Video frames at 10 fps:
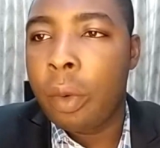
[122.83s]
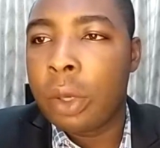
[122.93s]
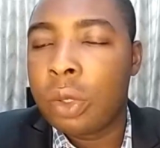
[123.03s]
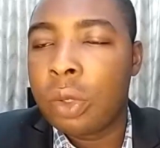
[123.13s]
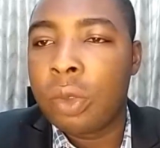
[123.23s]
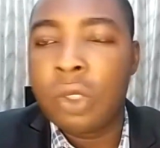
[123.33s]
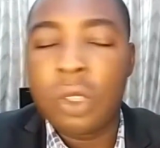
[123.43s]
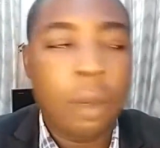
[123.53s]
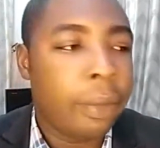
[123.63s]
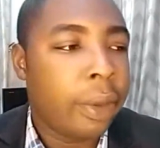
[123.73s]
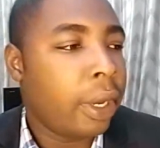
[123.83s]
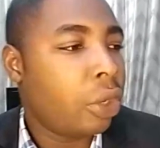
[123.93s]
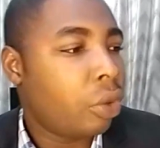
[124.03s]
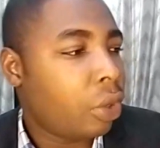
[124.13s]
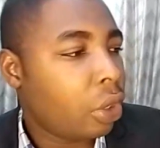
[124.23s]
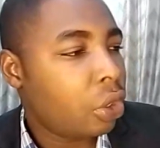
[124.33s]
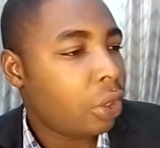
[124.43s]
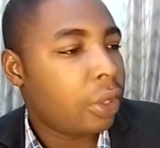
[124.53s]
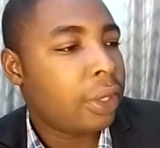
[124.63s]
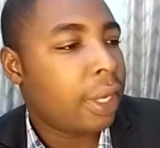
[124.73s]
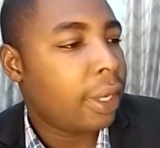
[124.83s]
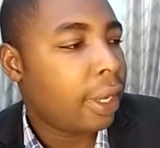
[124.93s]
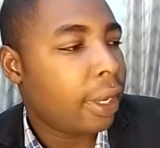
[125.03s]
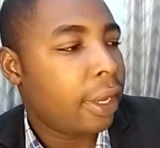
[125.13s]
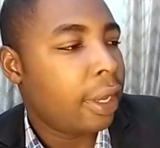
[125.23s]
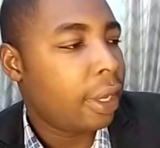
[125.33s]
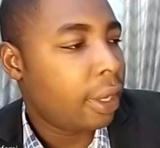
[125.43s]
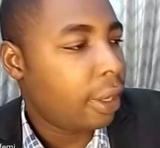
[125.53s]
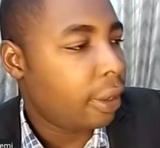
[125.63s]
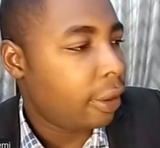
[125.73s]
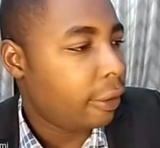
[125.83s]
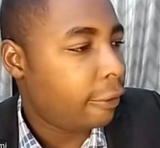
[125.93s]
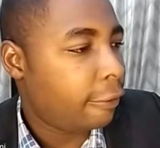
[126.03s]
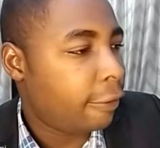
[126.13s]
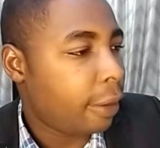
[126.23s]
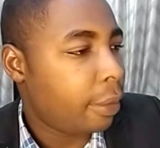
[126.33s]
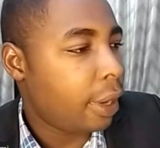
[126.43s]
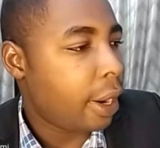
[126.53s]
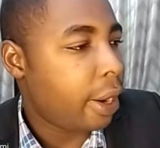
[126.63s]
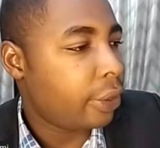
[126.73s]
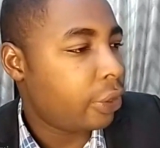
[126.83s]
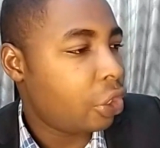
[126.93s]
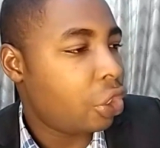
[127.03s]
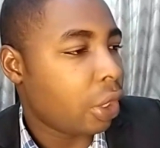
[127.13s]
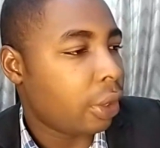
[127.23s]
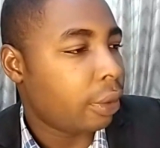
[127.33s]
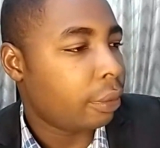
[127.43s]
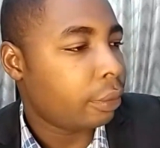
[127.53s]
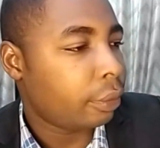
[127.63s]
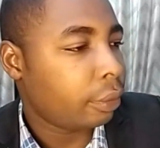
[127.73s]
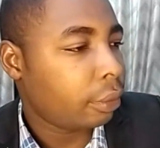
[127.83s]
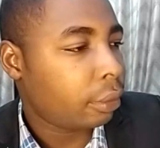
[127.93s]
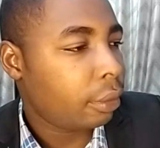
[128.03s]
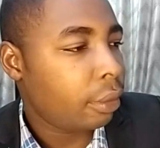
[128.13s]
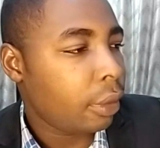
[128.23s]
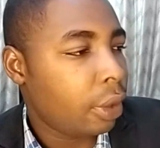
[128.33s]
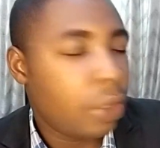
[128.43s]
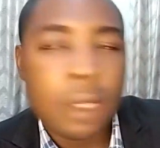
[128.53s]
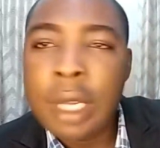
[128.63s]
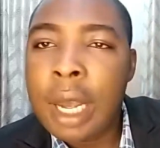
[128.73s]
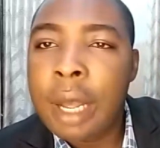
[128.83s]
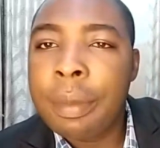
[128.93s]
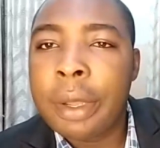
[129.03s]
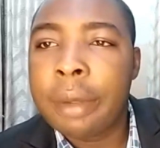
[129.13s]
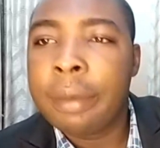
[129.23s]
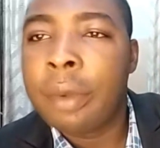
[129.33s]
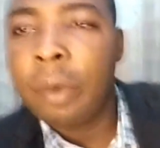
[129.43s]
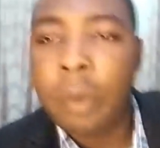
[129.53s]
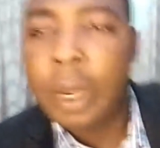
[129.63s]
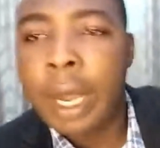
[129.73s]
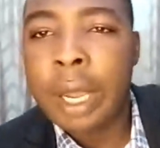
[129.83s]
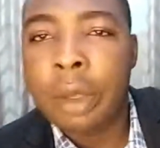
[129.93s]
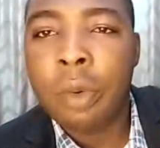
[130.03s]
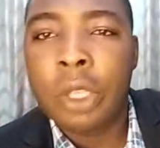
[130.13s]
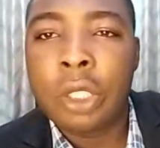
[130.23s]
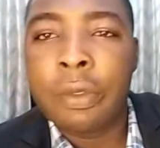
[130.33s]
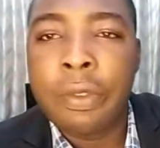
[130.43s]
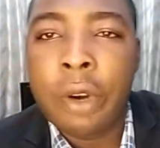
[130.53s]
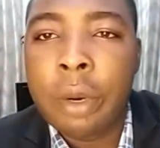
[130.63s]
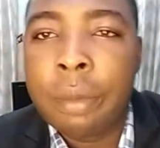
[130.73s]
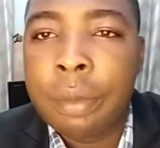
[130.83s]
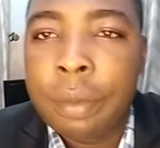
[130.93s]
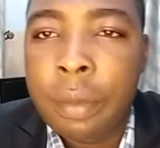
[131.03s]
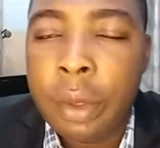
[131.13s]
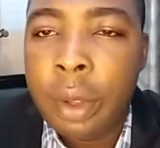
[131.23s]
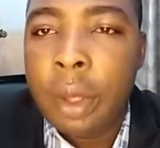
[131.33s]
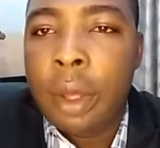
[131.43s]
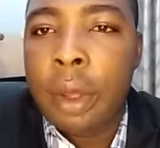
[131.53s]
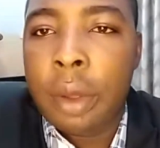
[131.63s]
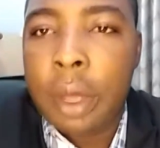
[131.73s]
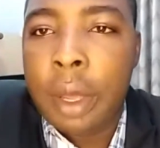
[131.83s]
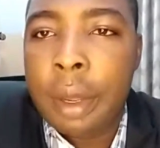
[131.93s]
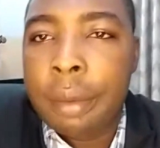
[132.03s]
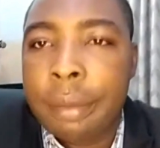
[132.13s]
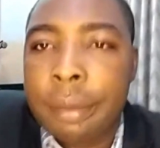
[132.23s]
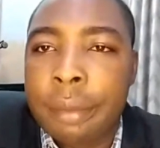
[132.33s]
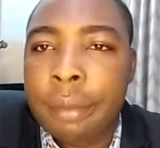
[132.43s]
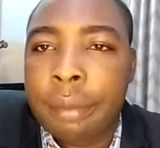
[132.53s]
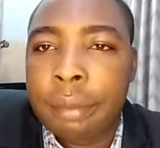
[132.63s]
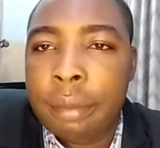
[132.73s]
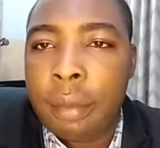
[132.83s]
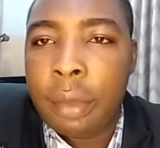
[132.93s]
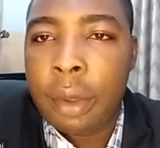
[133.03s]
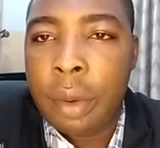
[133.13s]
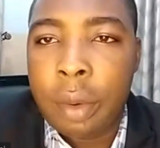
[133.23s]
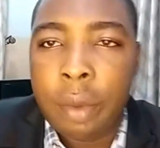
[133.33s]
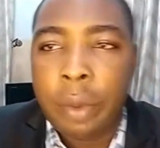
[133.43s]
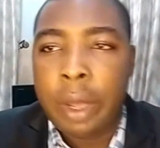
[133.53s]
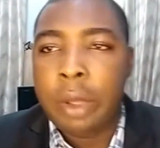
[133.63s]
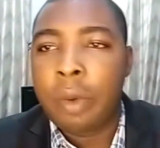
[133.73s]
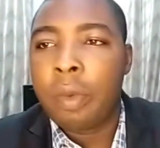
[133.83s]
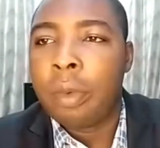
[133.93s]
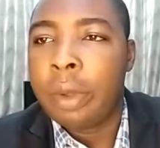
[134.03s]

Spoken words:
to do some introductions and familiarization. So tell me, where are you watching from? Okay, where are you